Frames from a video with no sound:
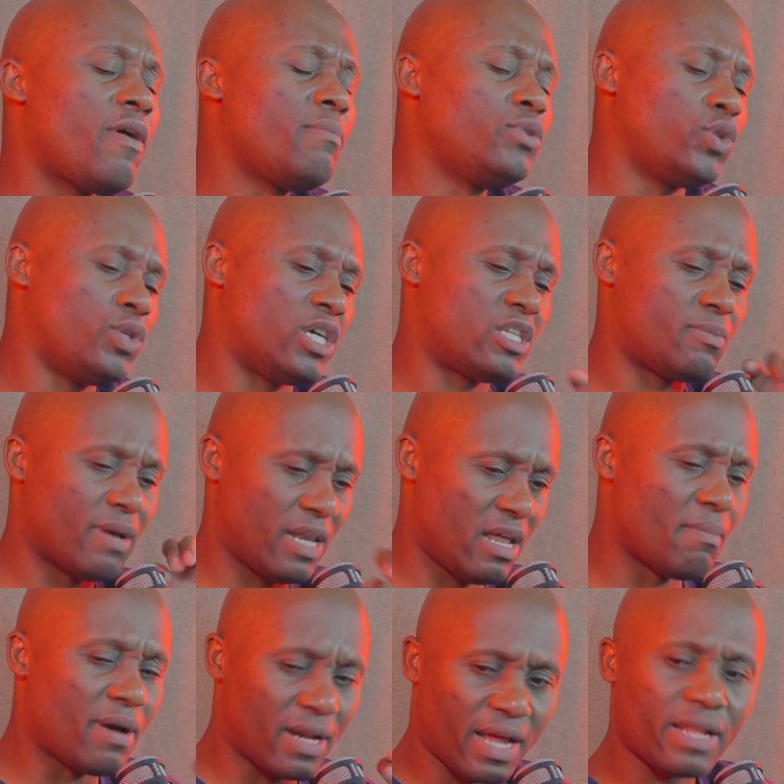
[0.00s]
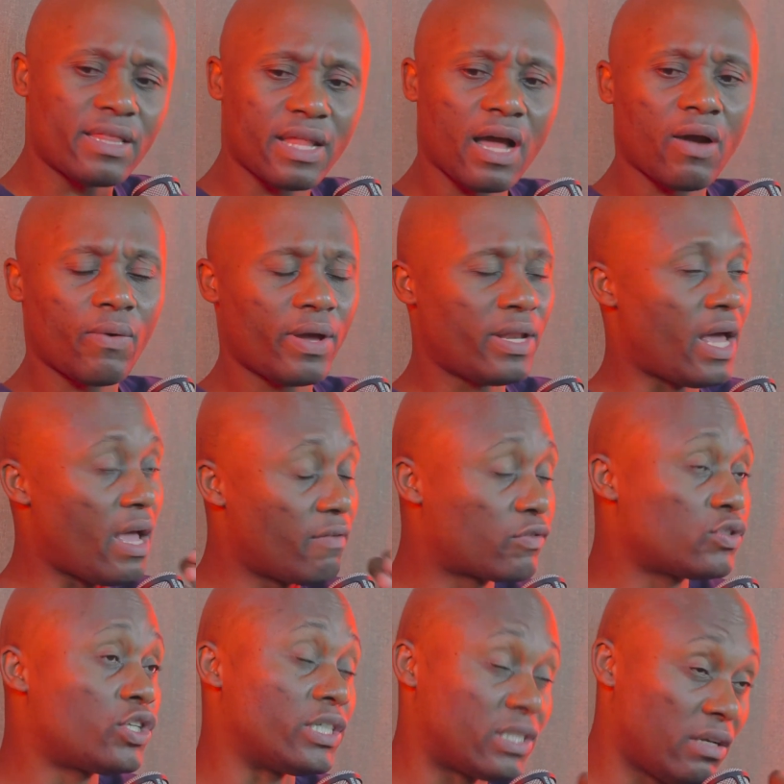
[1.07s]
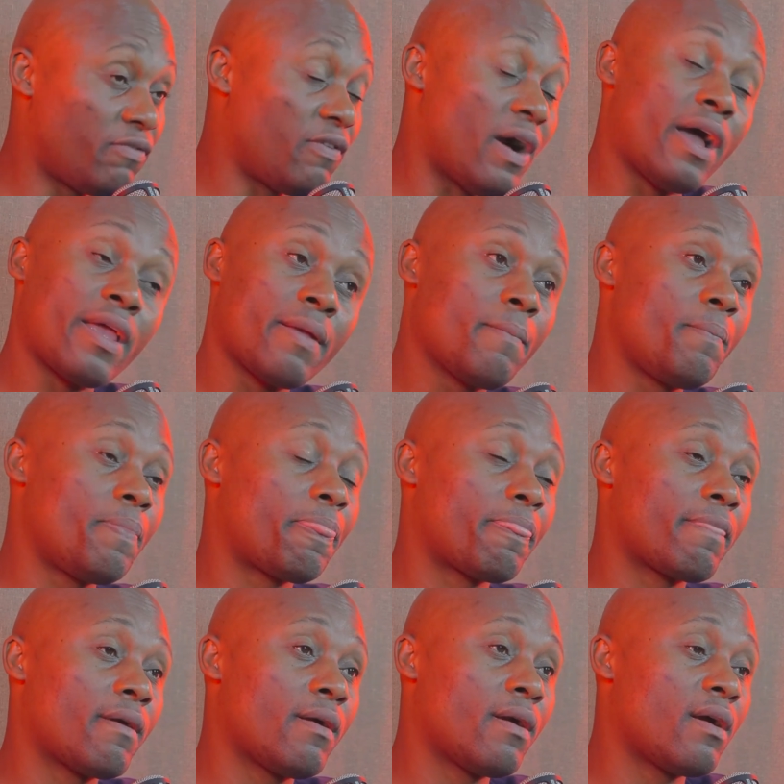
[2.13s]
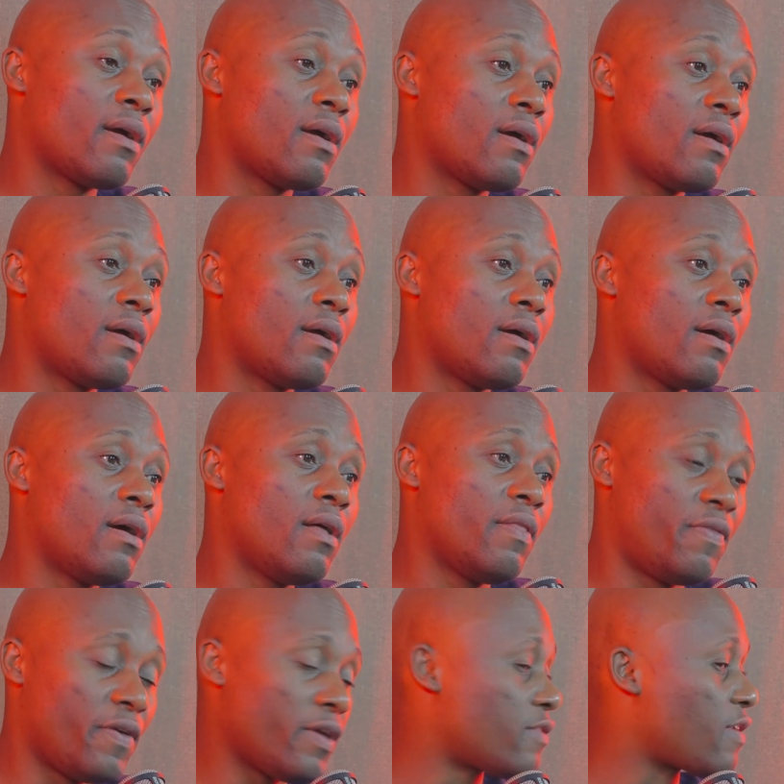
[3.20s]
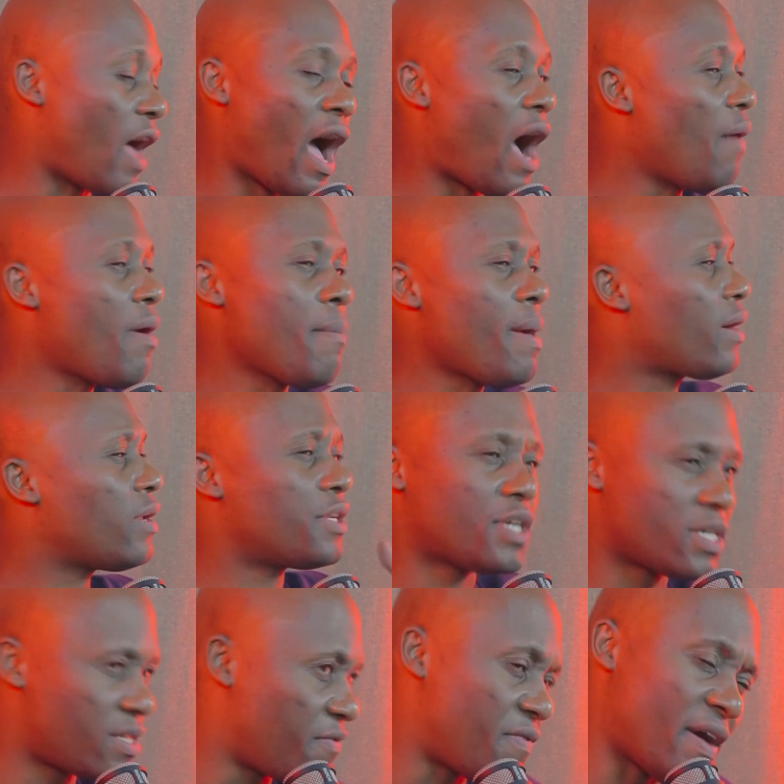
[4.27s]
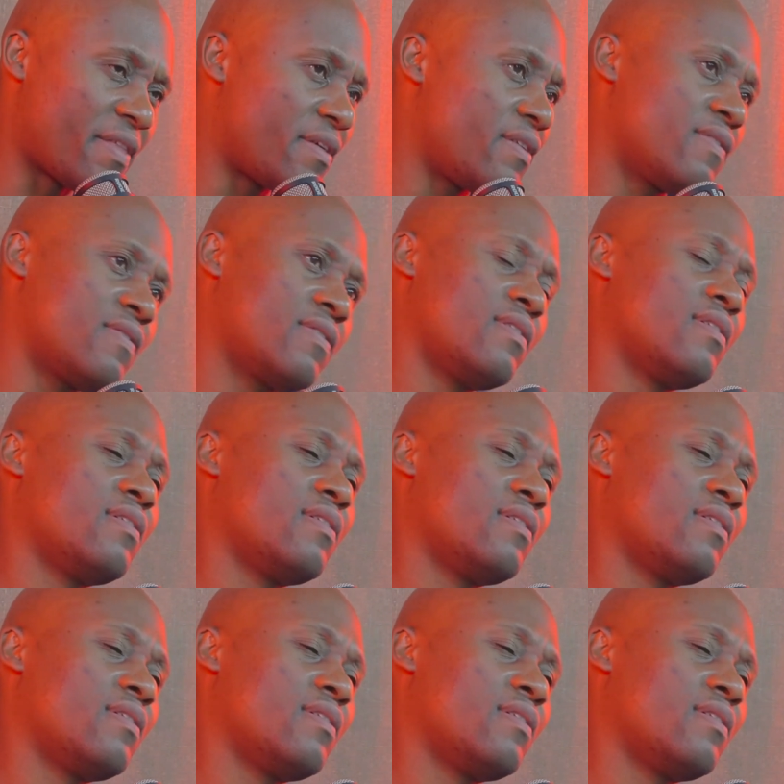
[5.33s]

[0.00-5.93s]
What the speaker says: I'm Julius Malema right now and I have to justify this, how am I going to justify this?